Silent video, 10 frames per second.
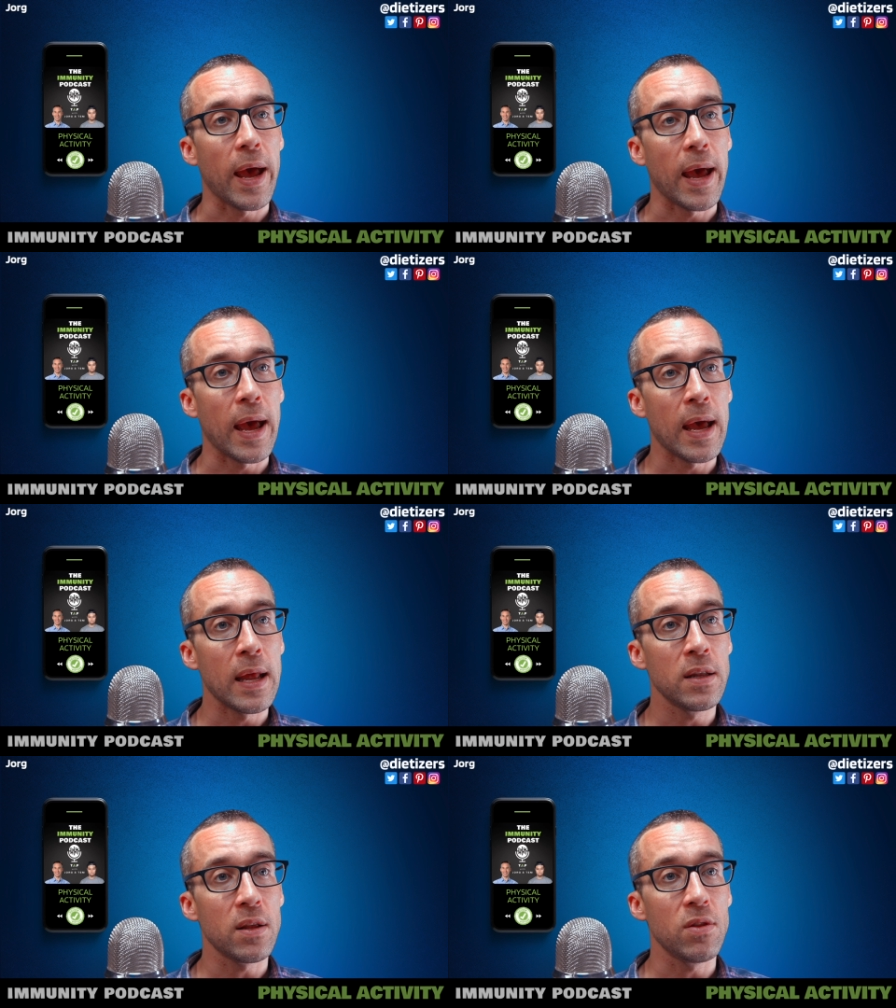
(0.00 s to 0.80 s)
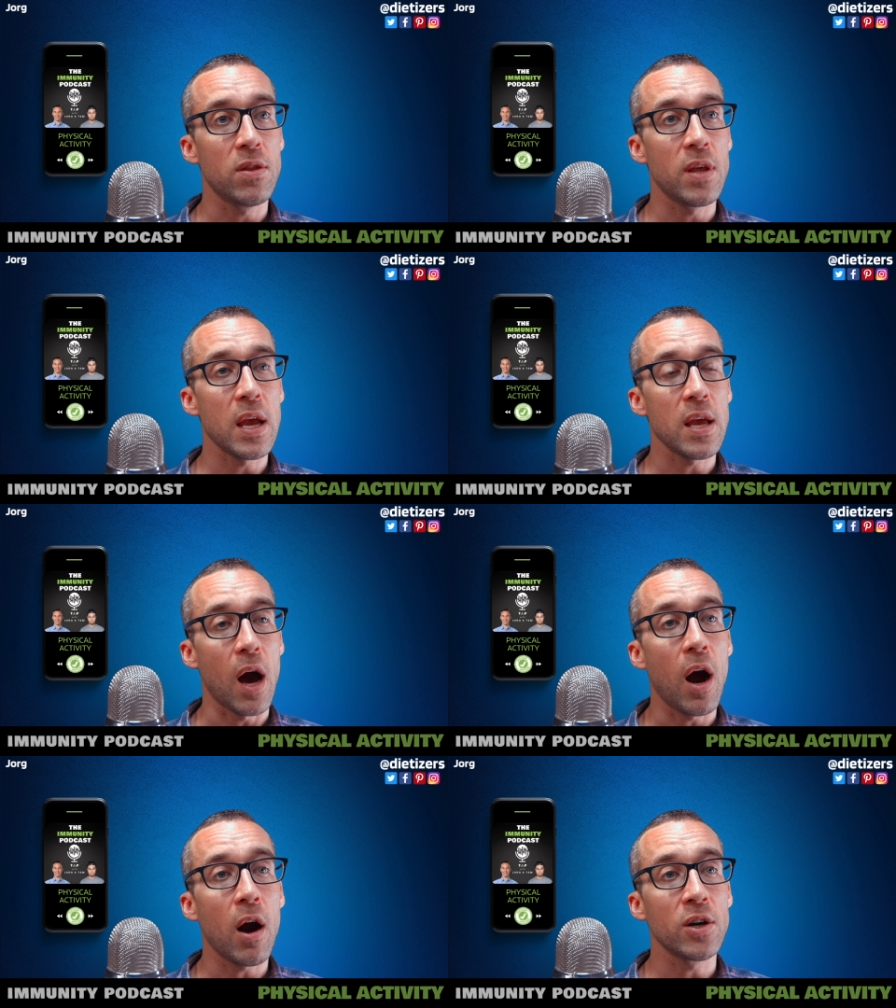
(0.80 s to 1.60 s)
and they
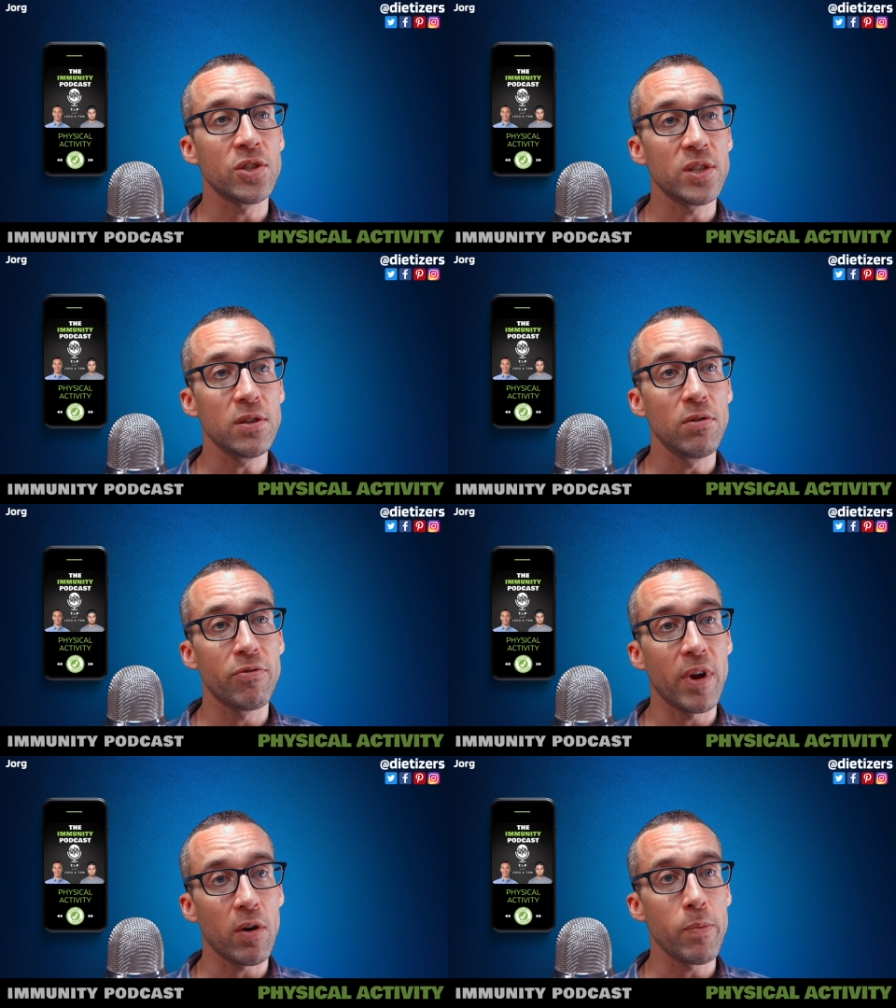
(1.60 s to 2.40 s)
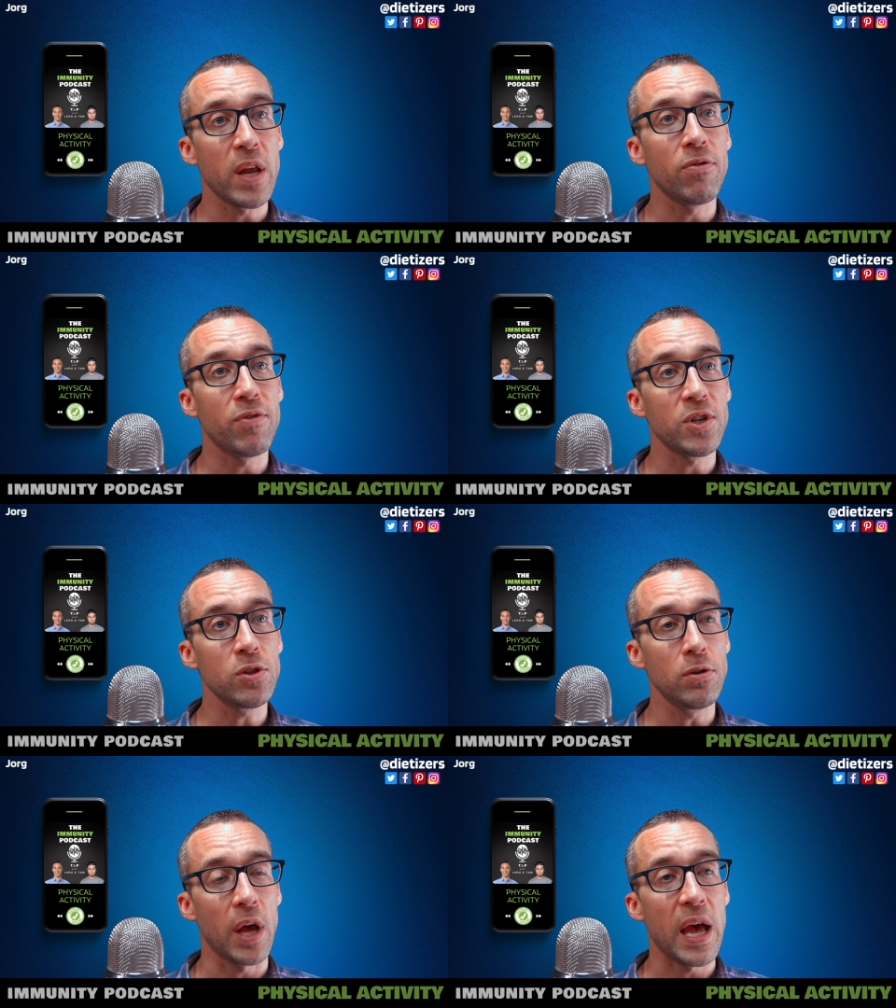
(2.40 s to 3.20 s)
are still very
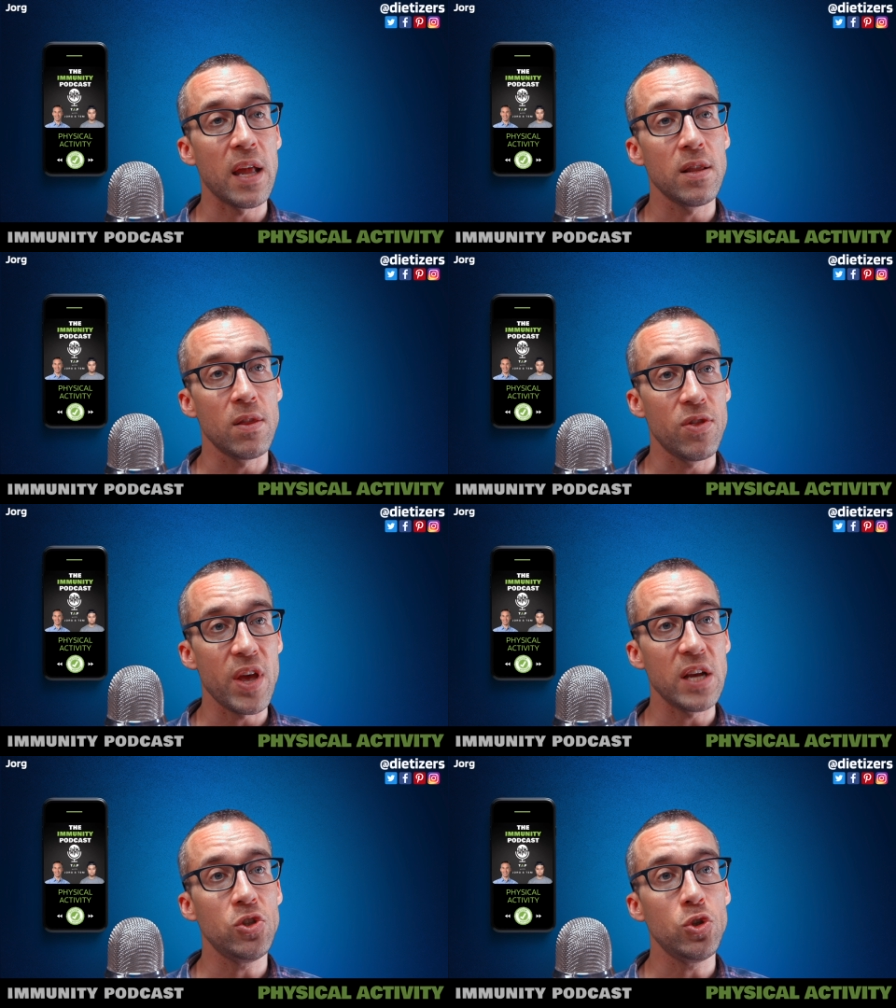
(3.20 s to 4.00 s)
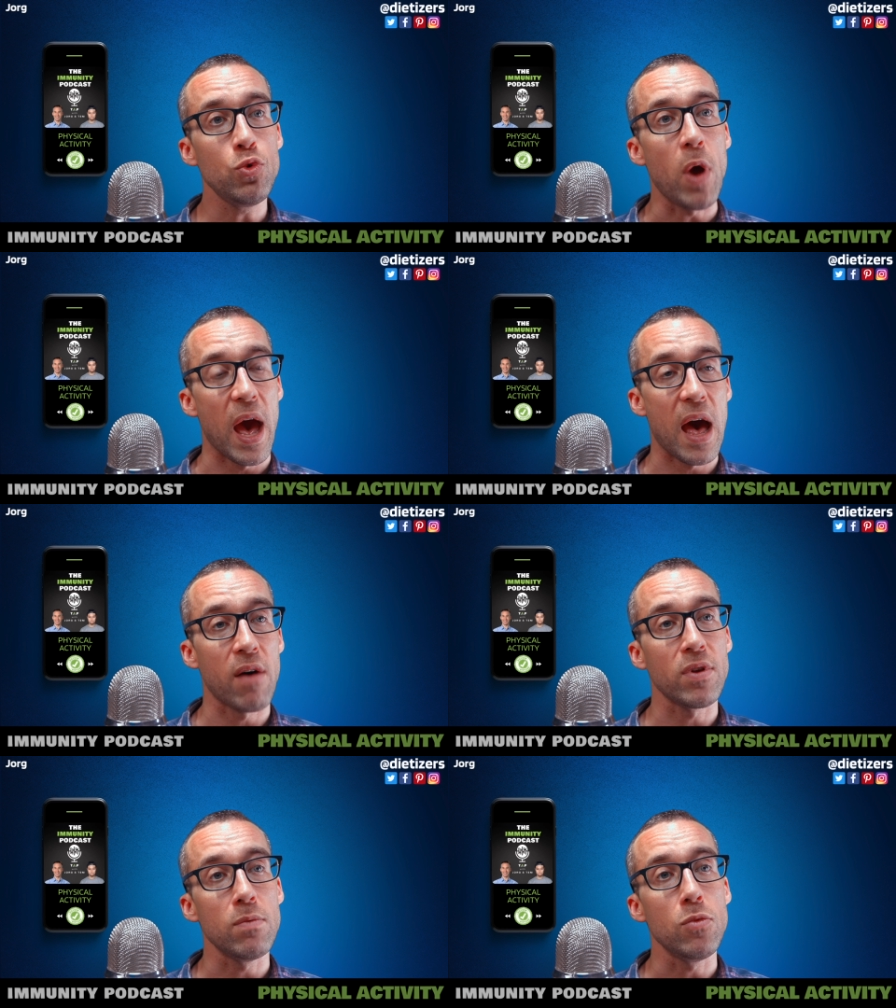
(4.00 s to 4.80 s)
beneficial, and they do have
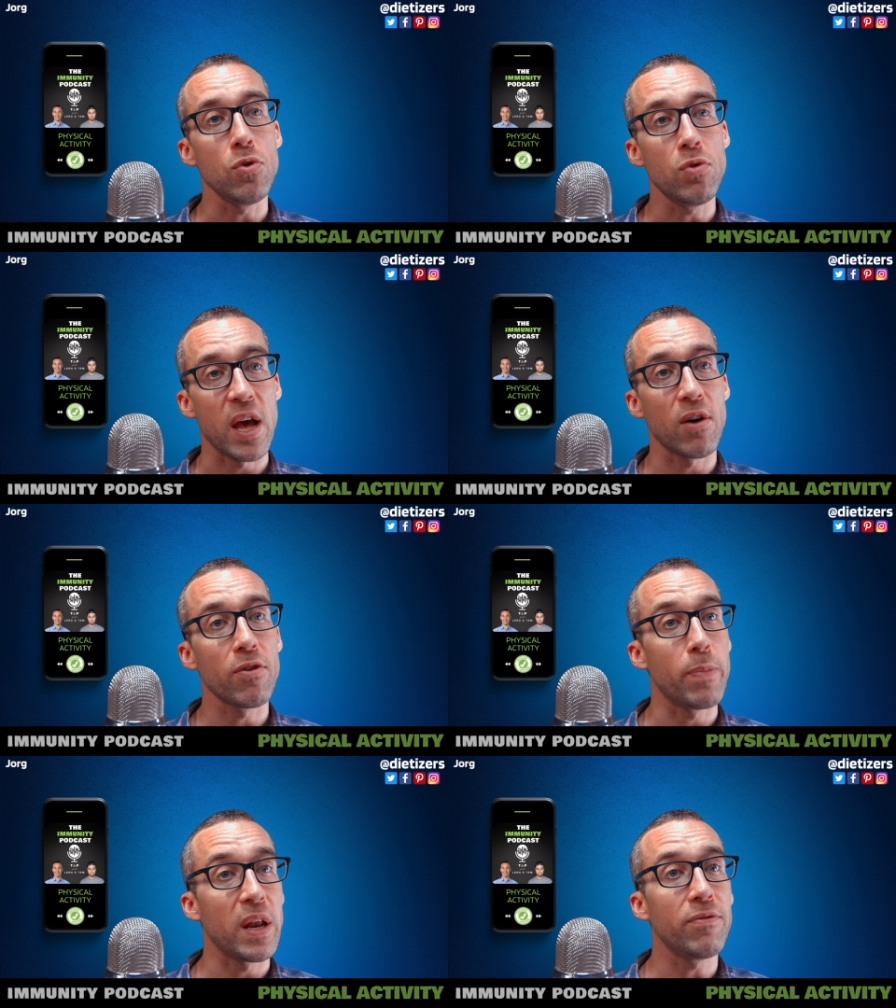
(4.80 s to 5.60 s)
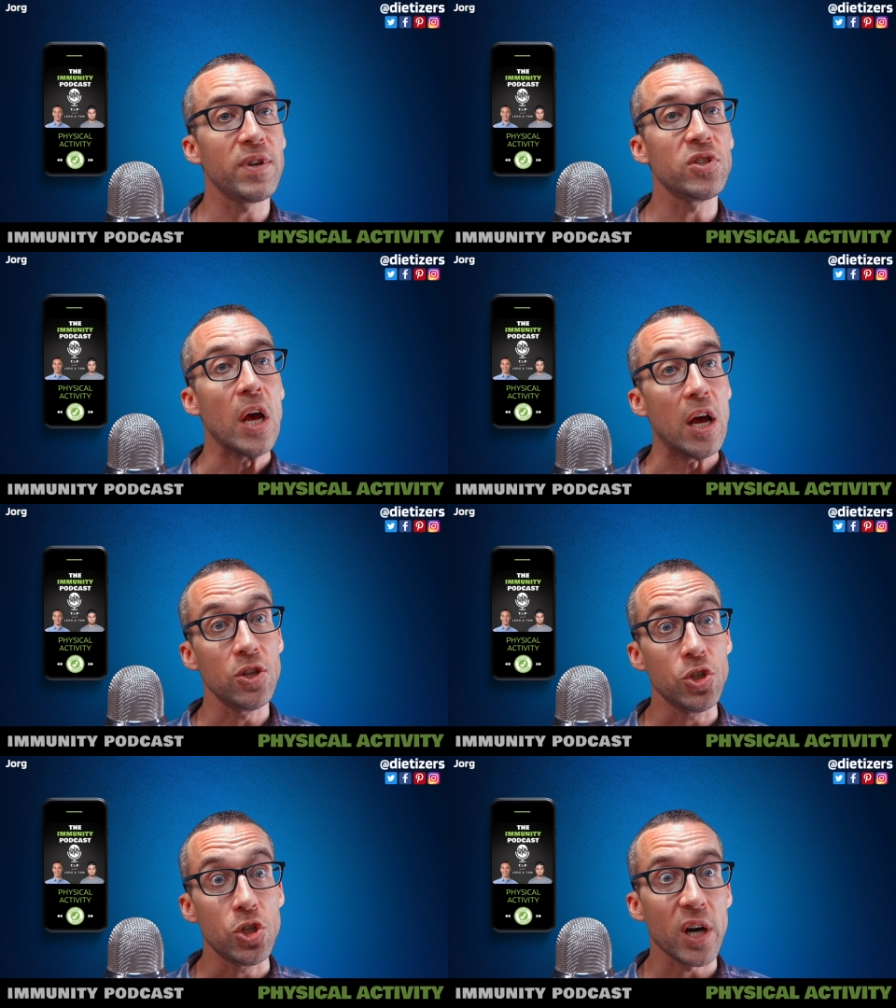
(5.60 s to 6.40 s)
immune health benefits
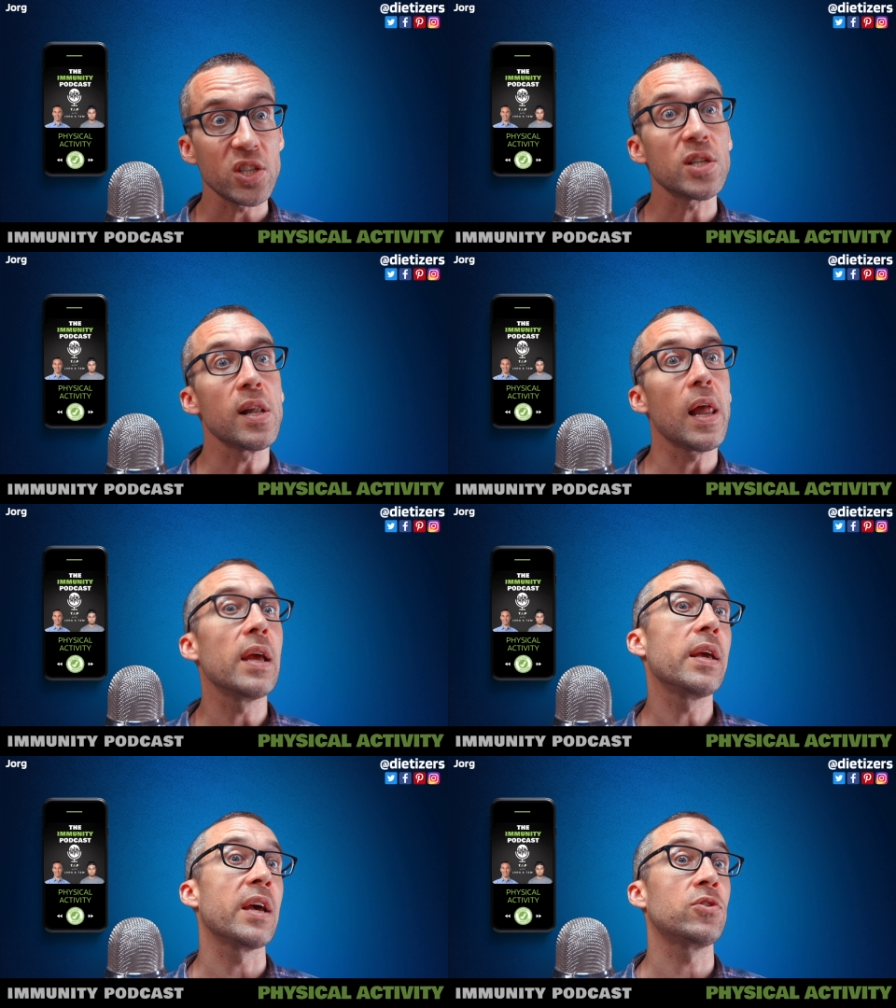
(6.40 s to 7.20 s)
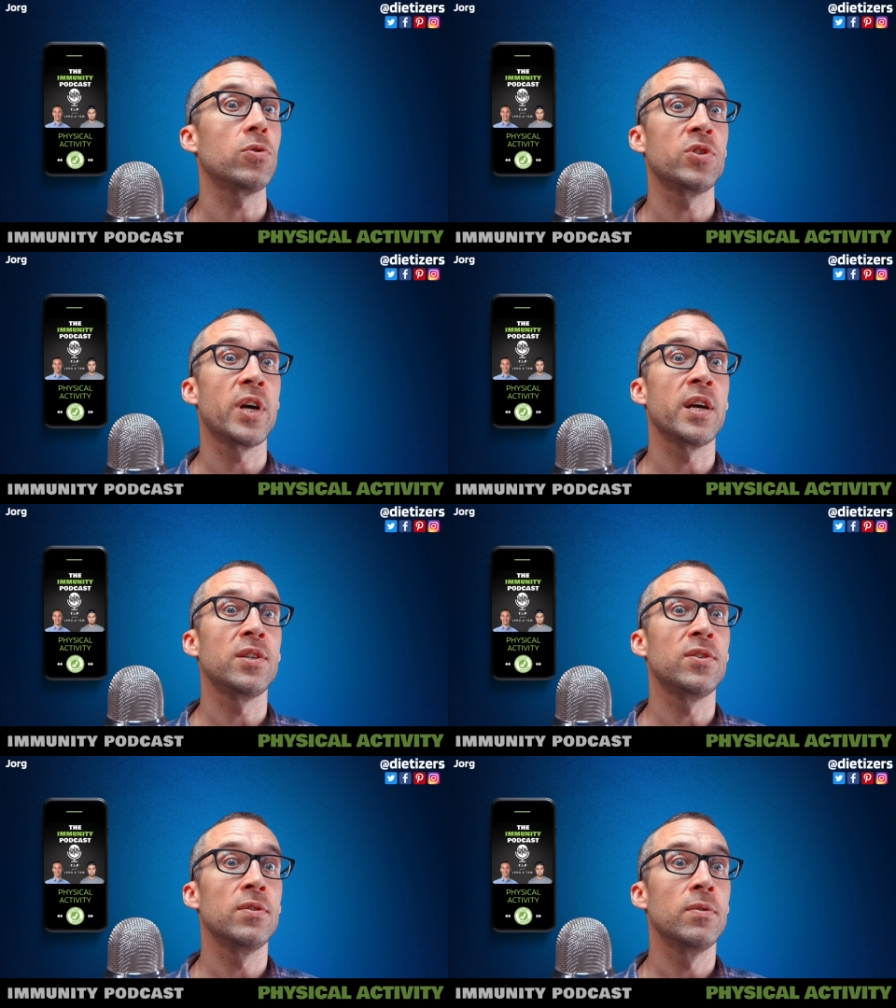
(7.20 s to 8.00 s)
just like
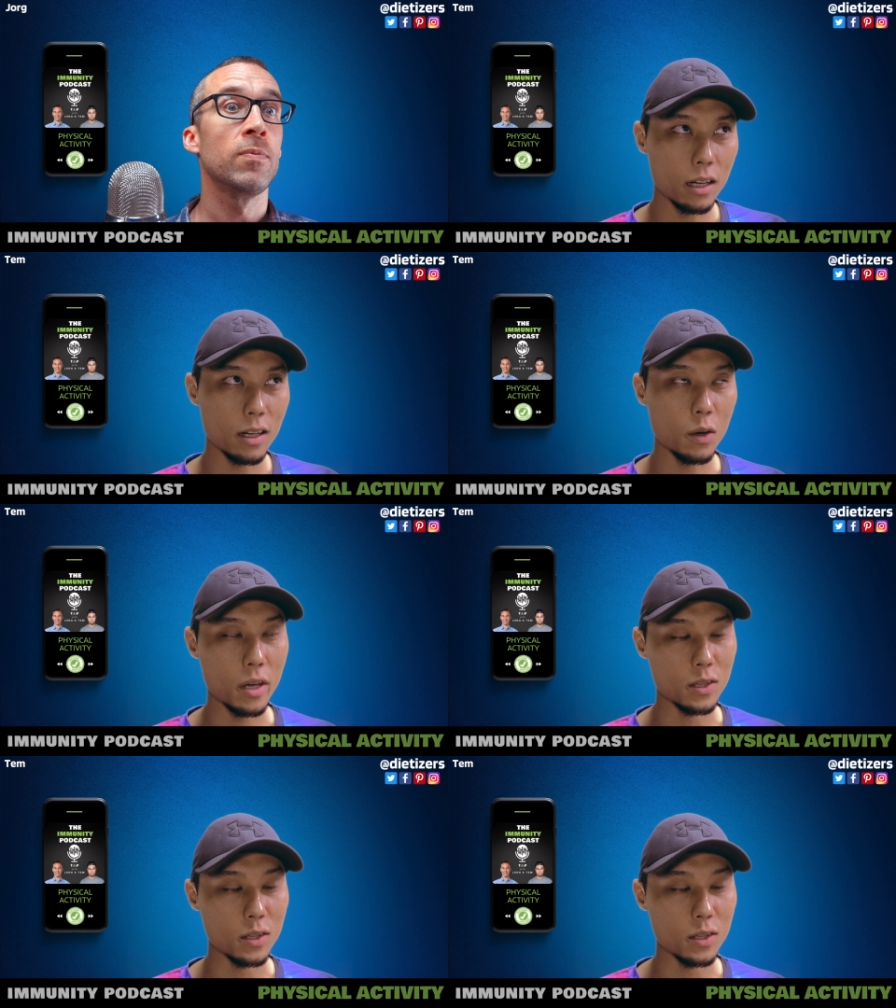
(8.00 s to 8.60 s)
exercise. Okay,